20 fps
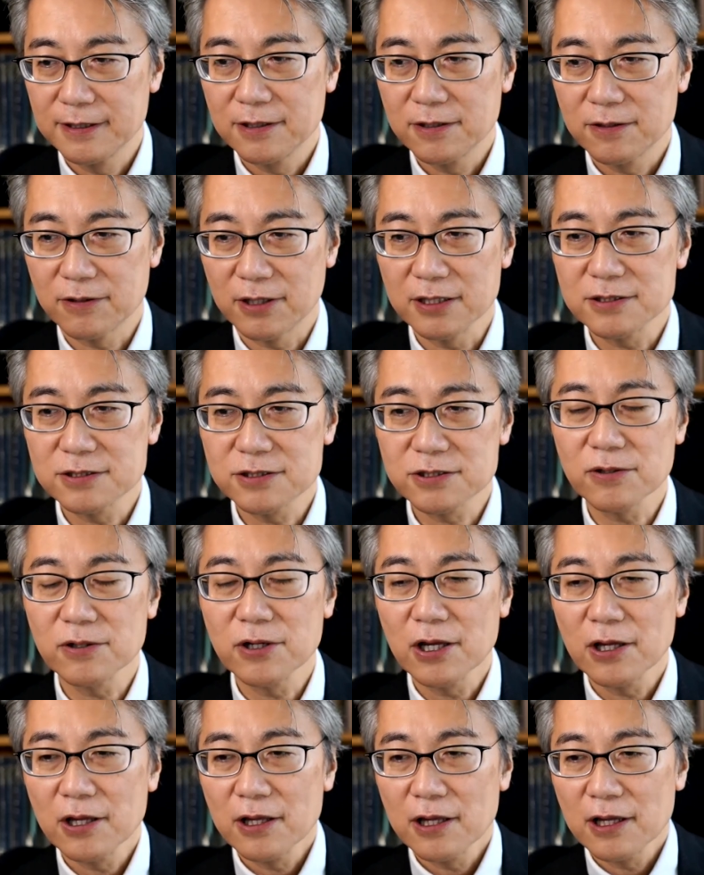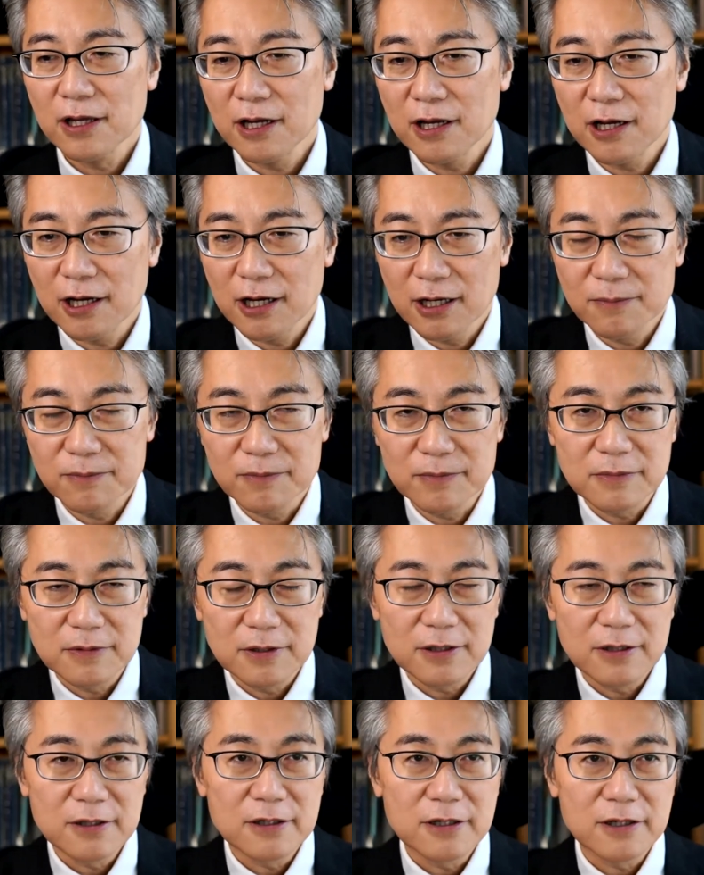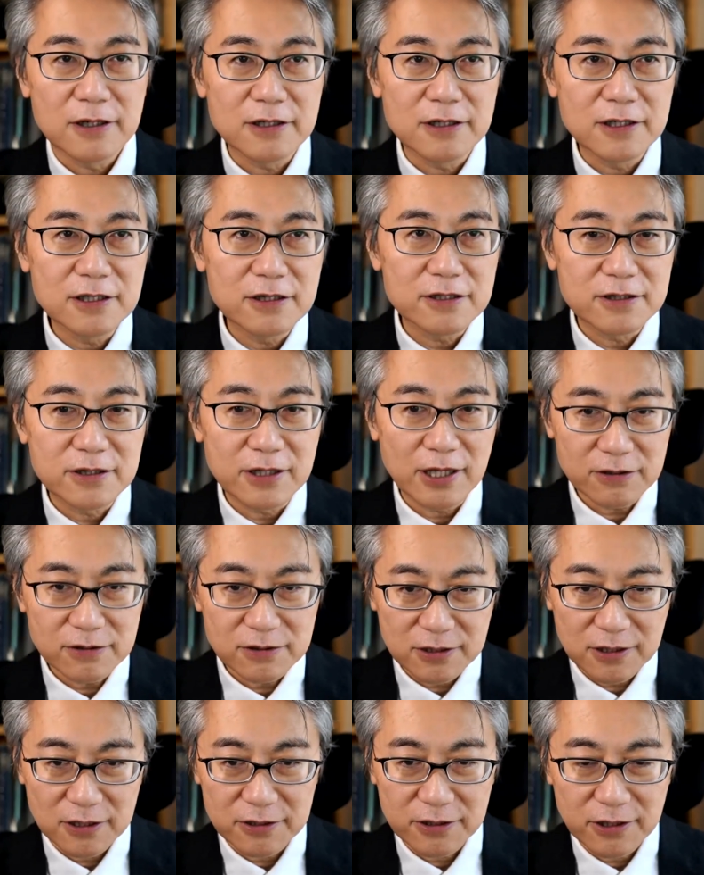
All right. So, in the technical